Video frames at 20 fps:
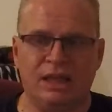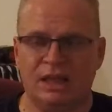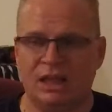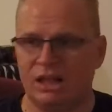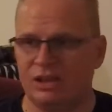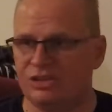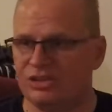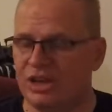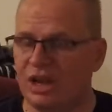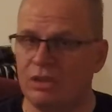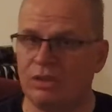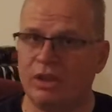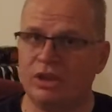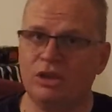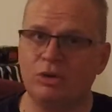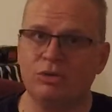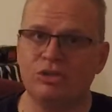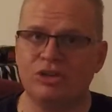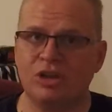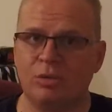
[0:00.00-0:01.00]
It sounded like it
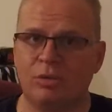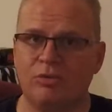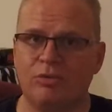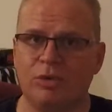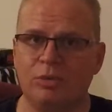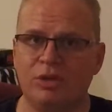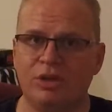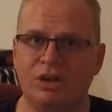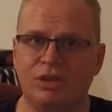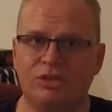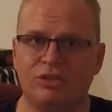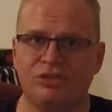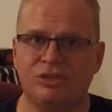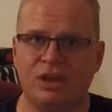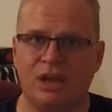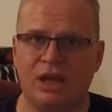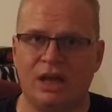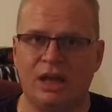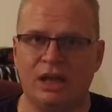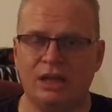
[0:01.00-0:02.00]
was coming from the other
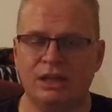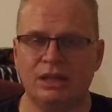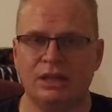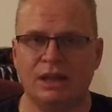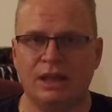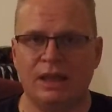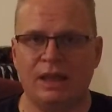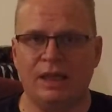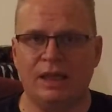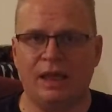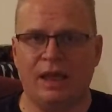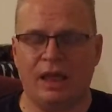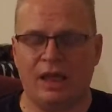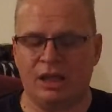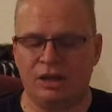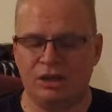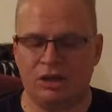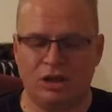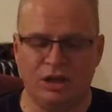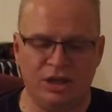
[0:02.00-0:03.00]
side,
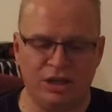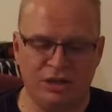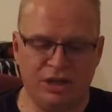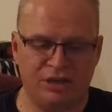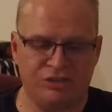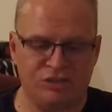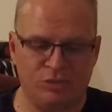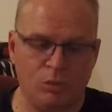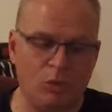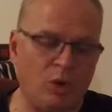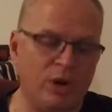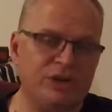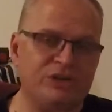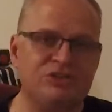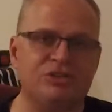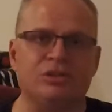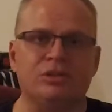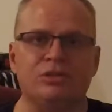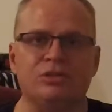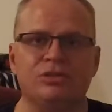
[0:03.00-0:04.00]
and he had some
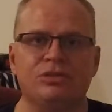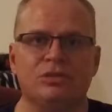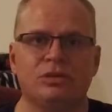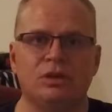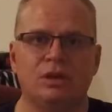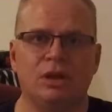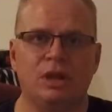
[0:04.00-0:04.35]
questions.